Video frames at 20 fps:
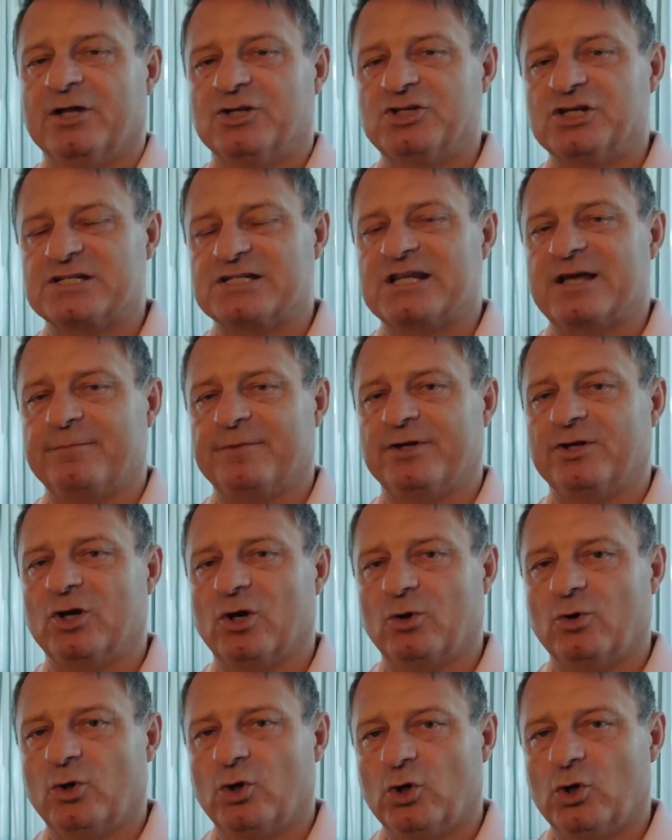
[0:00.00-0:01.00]
just let me
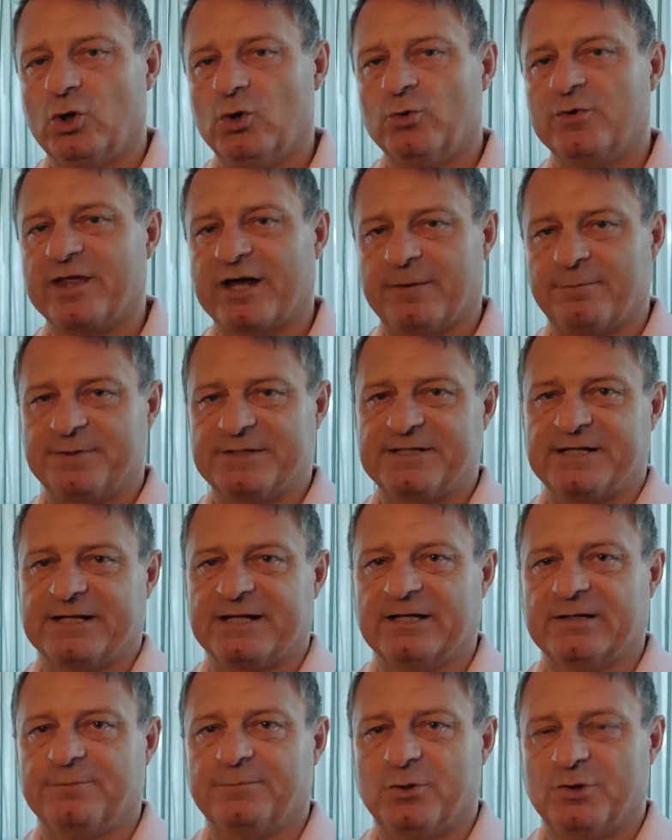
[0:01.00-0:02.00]
know who that
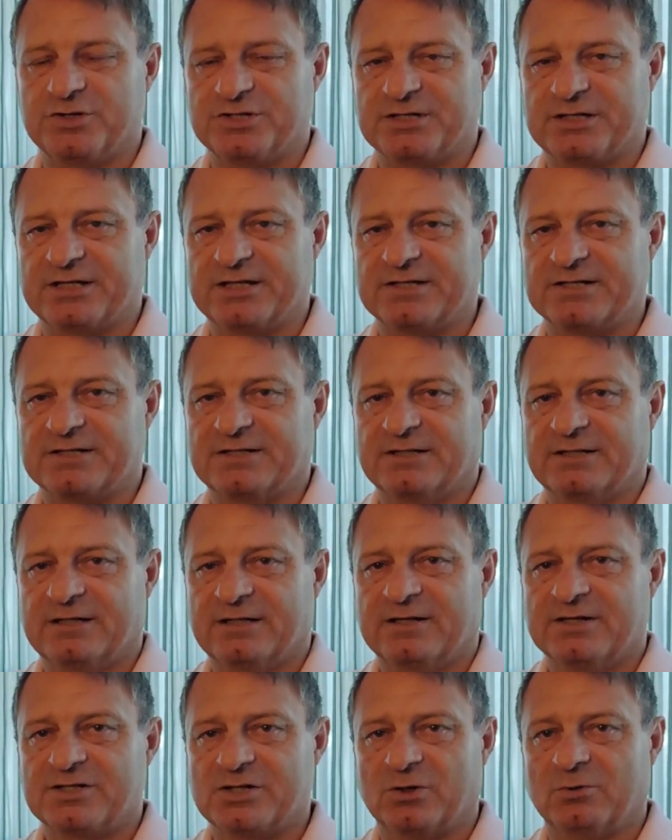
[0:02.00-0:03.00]
particular person is.
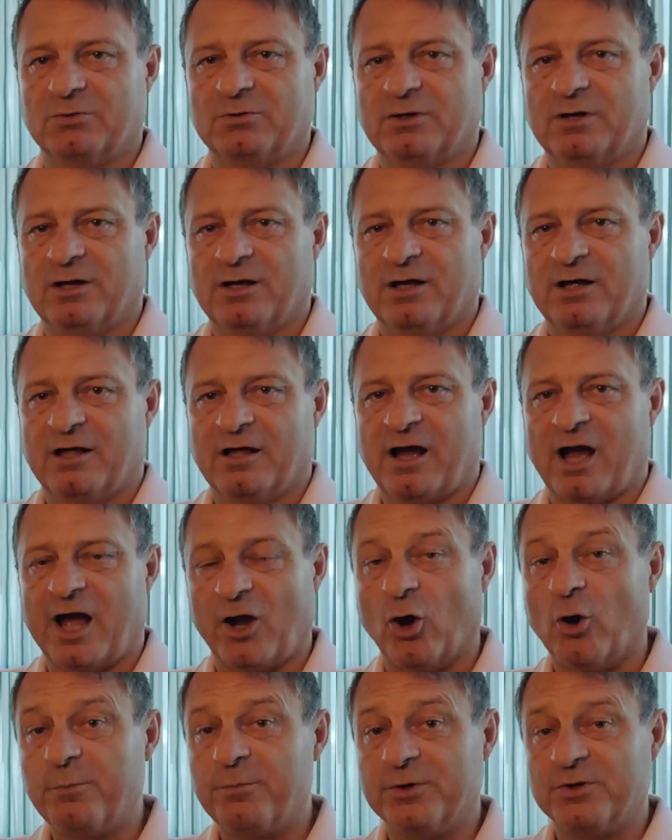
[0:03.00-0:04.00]
So I
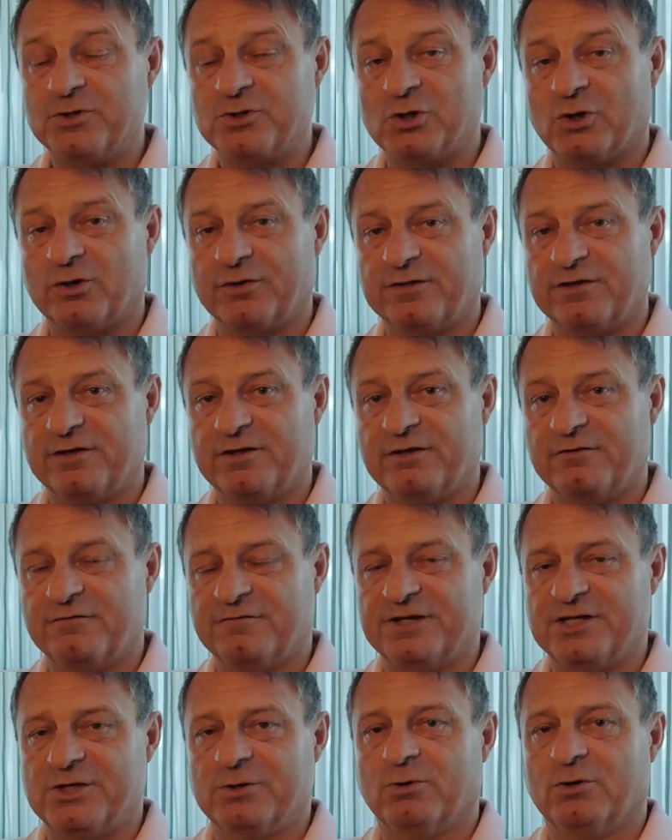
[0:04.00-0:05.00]
hope you enjoyed the
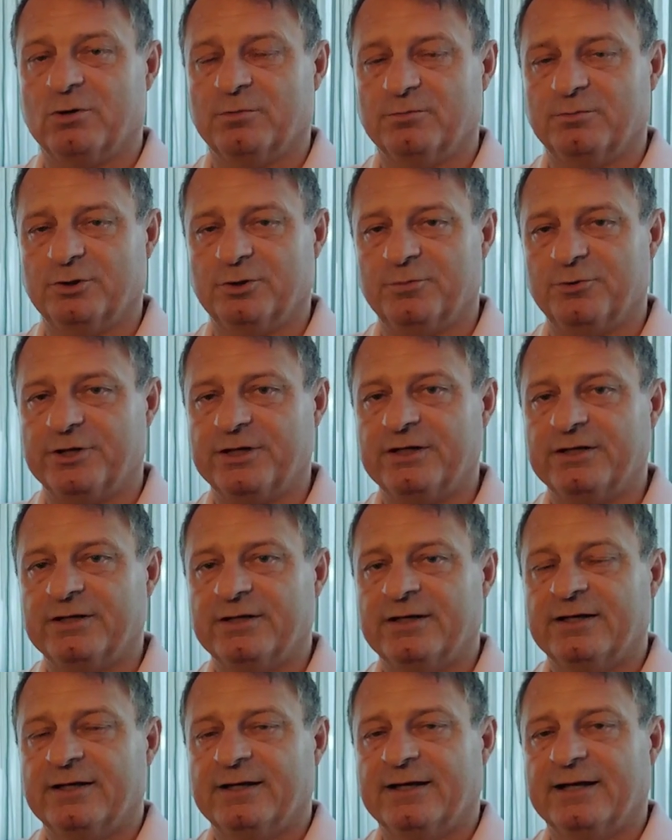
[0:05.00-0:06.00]
video on Berberine.
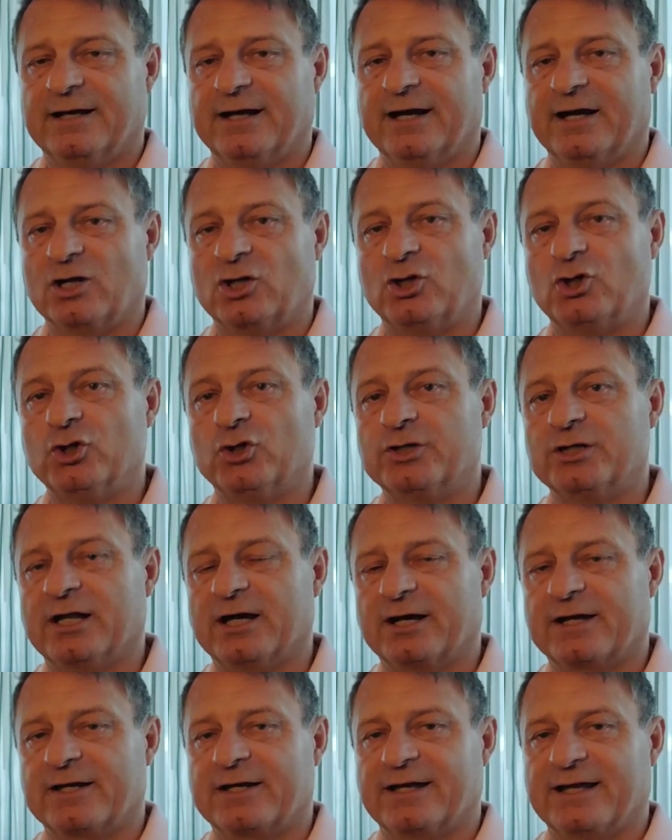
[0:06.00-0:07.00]
Good
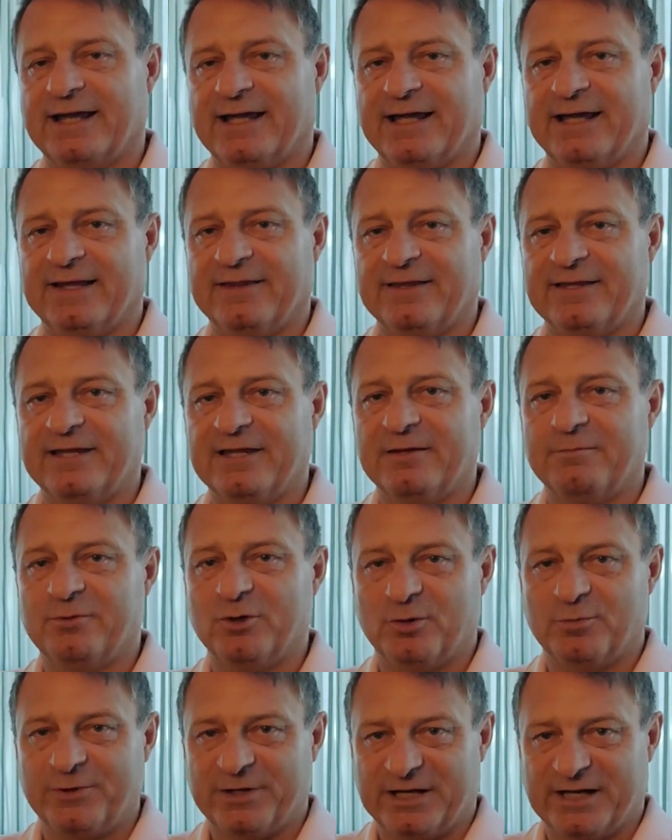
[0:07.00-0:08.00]
luck in the
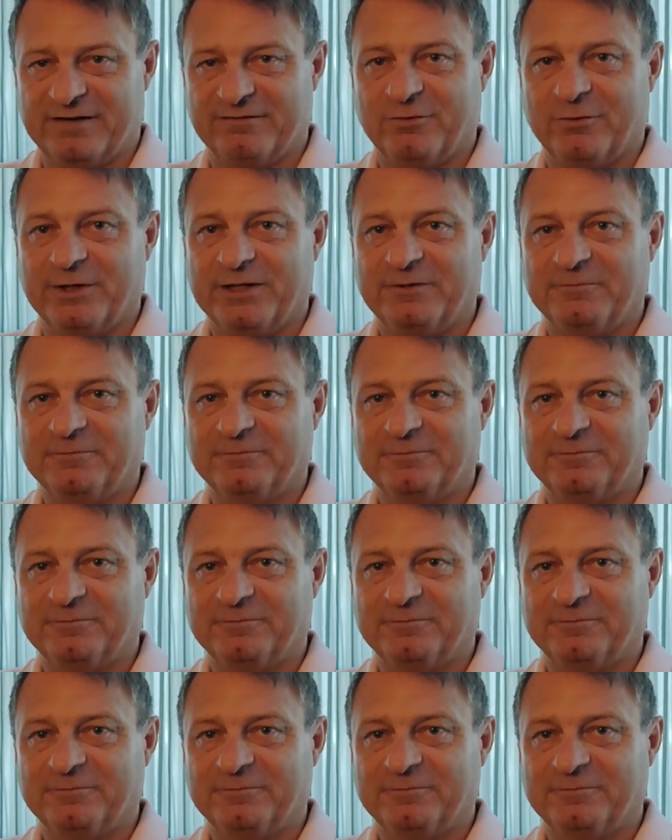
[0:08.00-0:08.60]
Berberine giveaway.